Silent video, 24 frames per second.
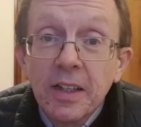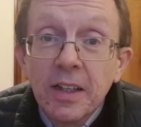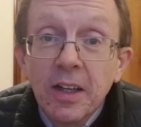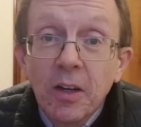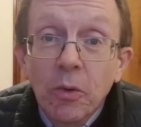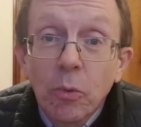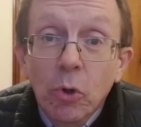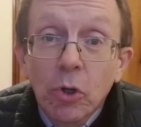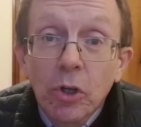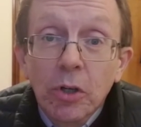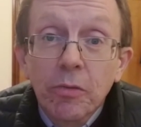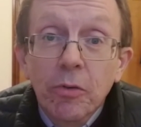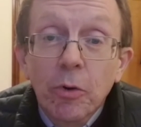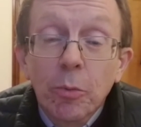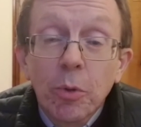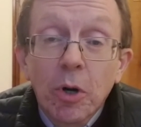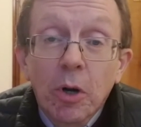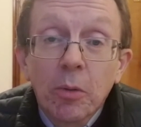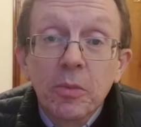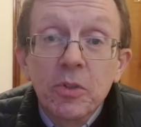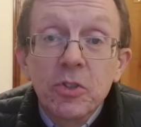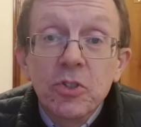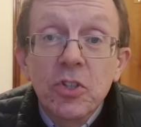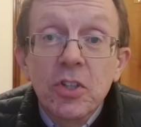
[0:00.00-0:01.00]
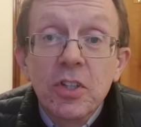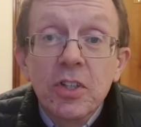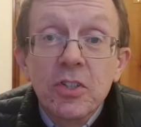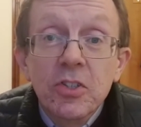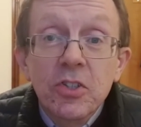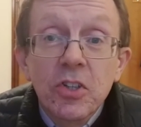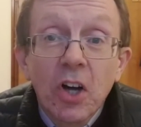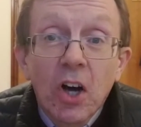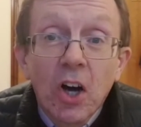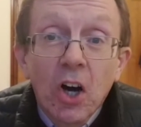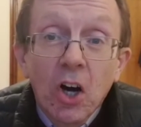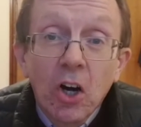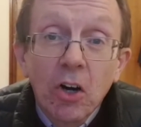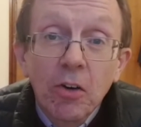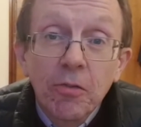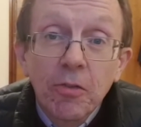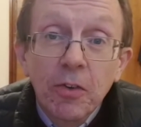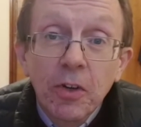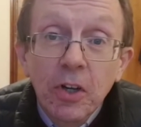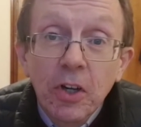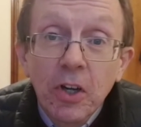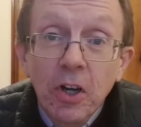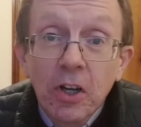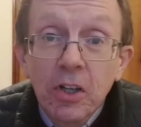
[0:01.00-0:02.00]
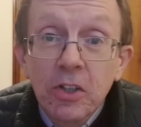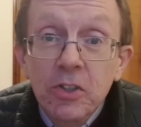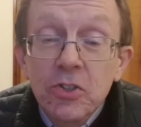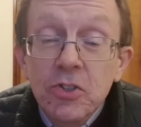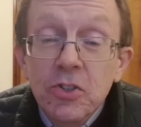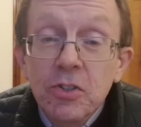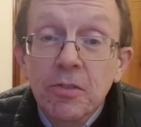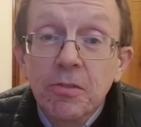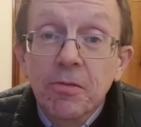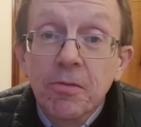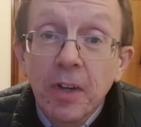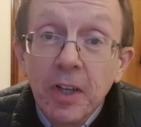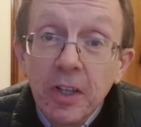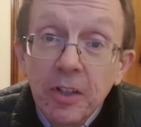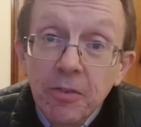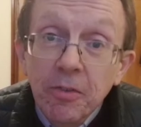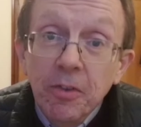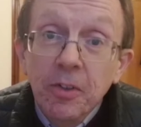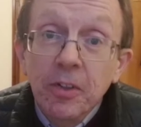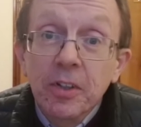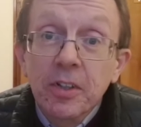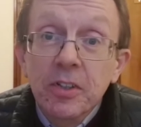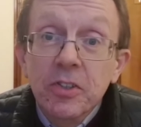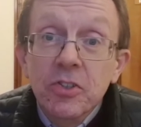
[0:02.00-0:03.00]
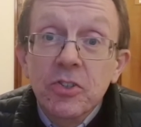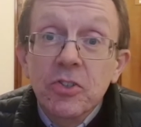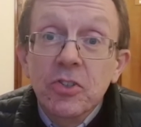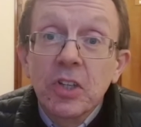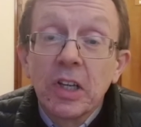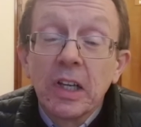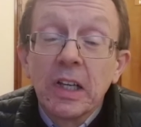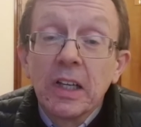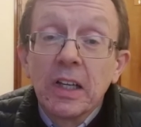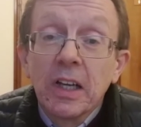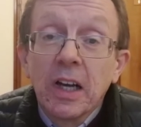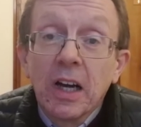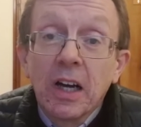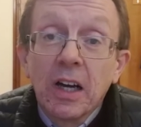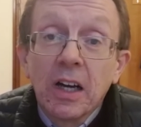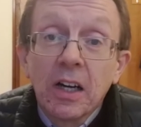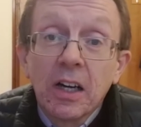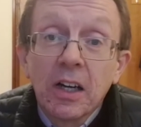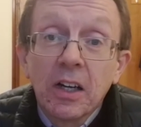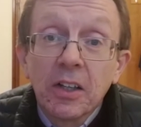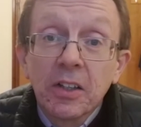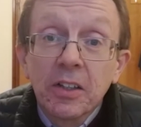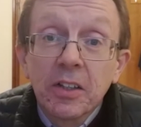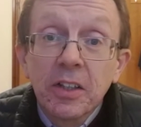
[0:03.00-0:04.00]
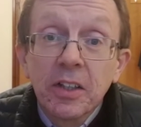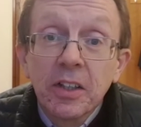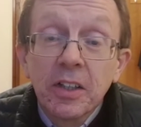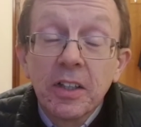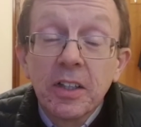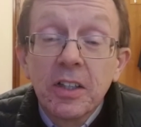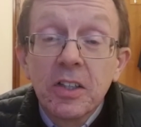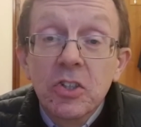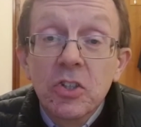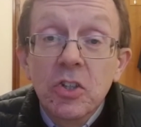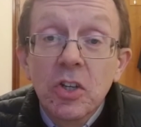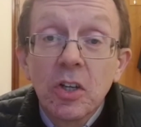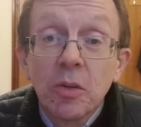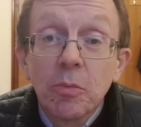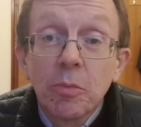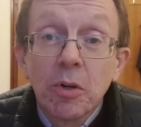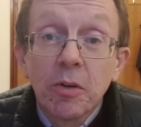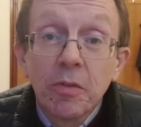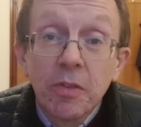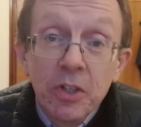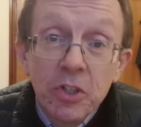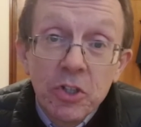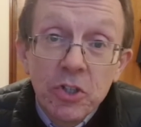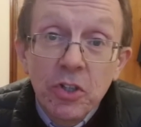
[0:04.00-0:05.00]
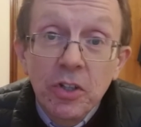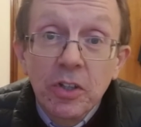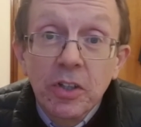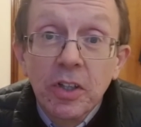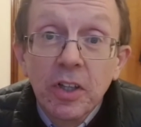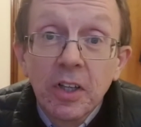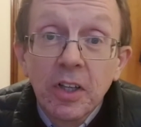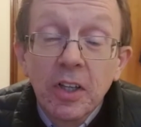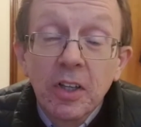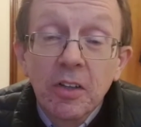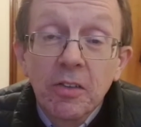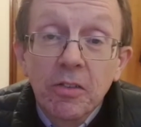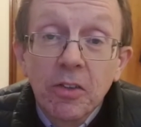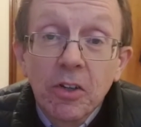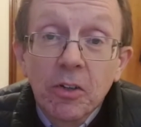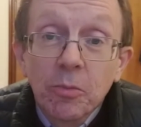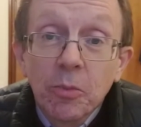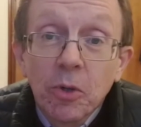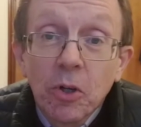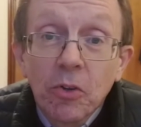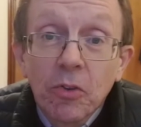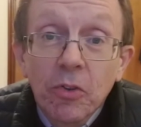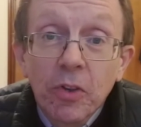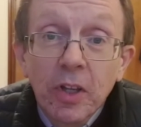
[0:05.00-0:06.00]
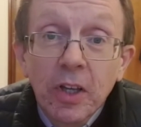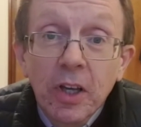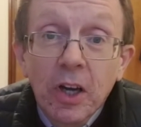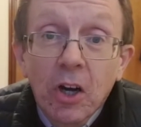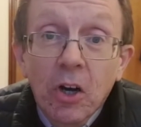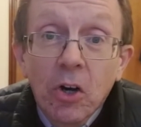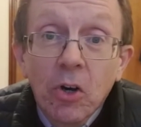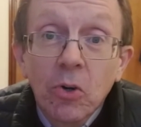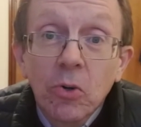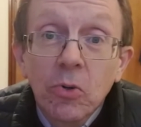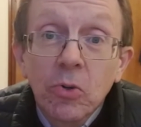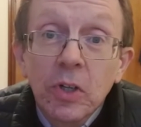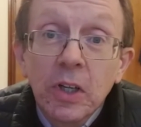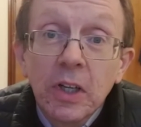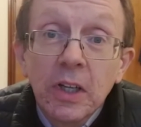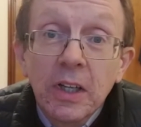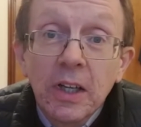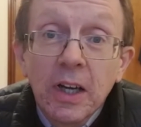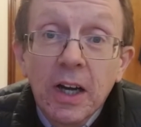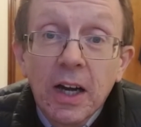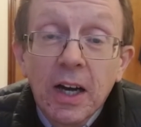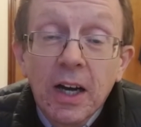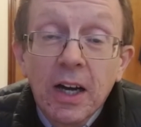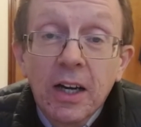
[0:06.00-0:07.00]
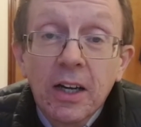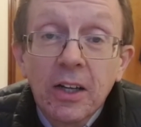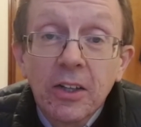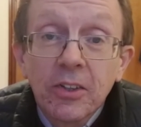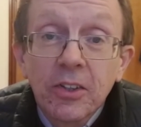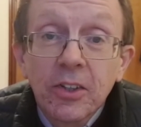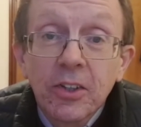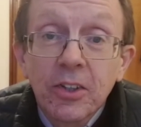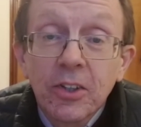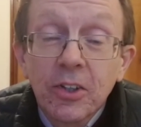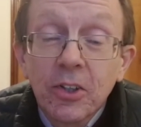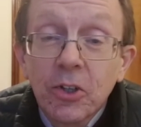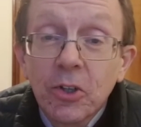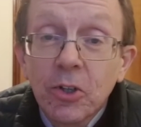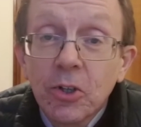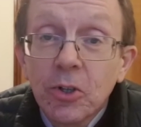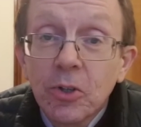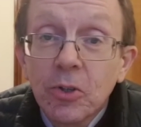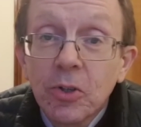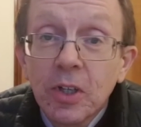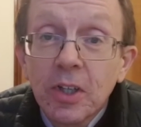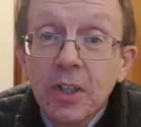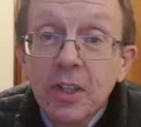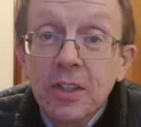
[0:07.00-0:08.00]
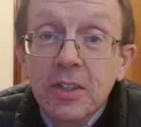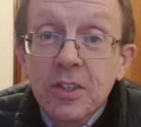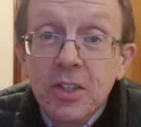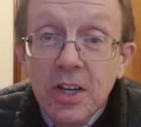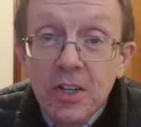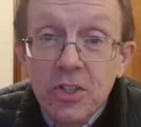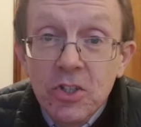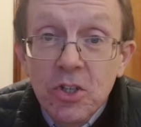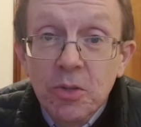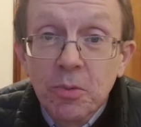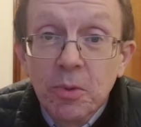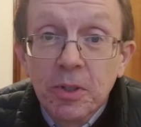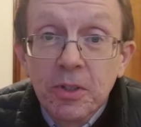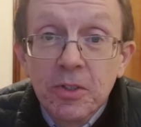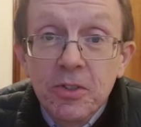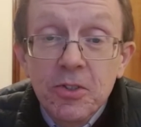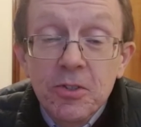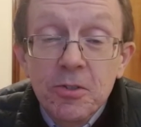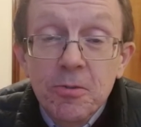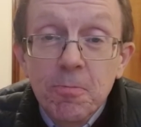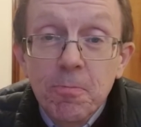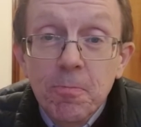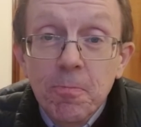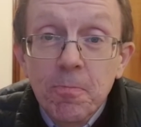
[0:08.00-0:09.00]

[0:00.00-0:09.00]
Wonderful promises of God's faithfulness and his provision from both the Old and the New Testaments.